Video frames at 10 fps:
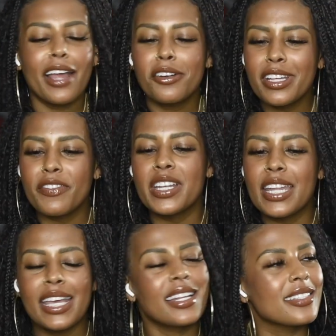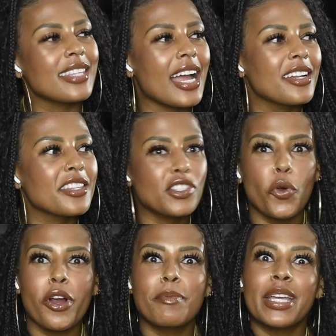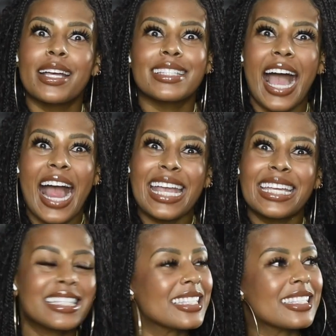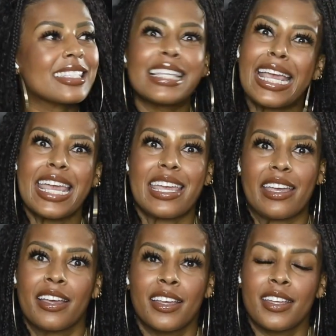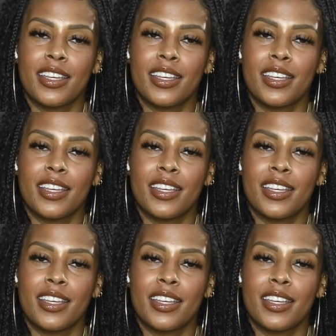I don't even need his side of the story because I can see.